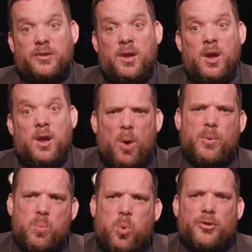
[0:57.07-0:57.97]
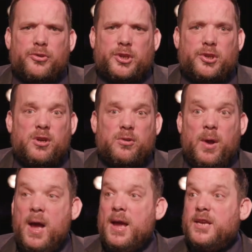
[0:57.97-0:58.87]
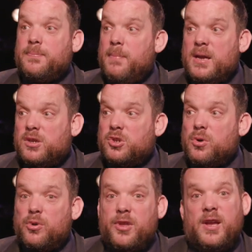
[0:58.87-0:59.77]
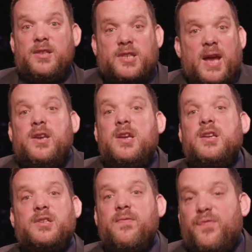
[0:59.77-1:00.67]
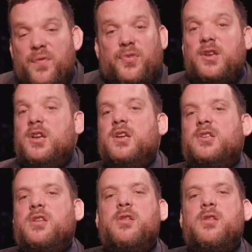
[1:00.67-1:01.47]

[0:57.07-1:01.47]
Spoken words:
And what we want to do is make sure that in 10 years, in 15 years,